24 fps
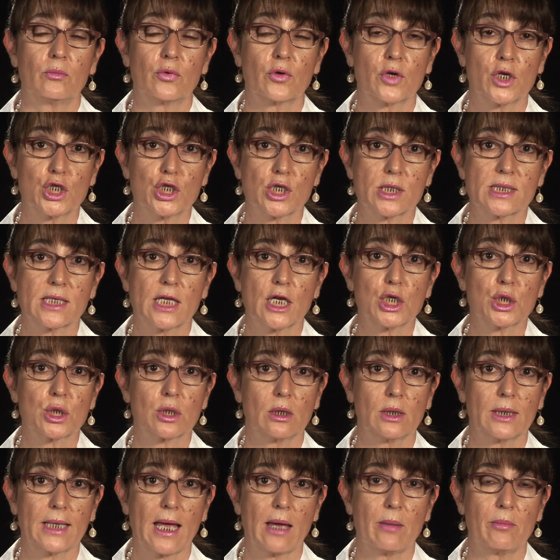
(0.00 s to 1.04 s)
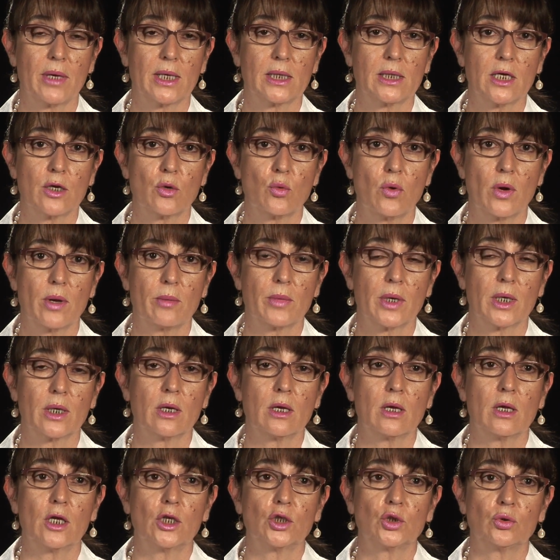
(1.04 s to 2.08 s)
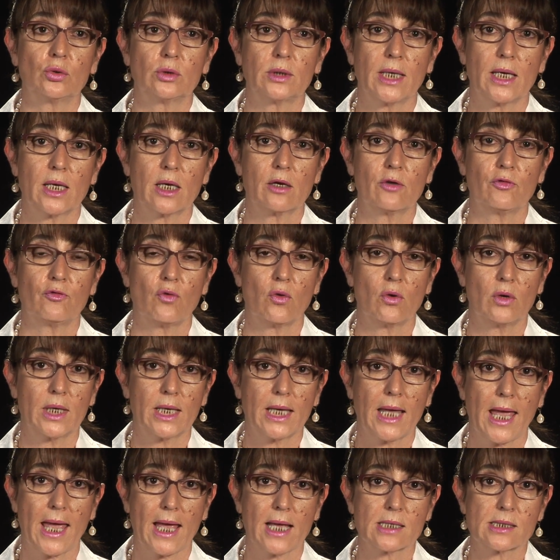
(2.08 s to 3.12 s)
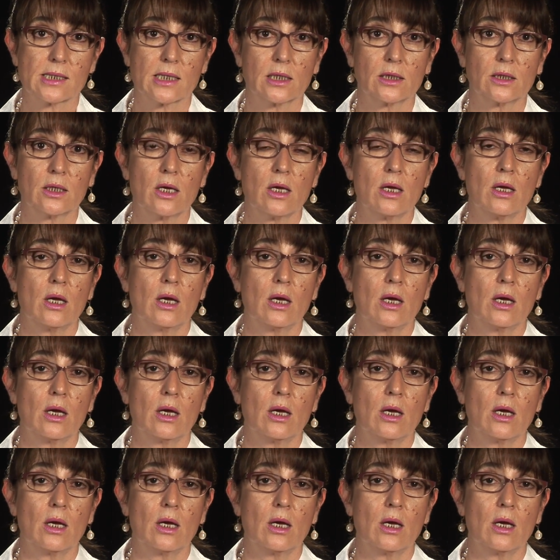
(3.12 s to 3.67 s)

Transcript: pregestational diabetic women to take folic acid,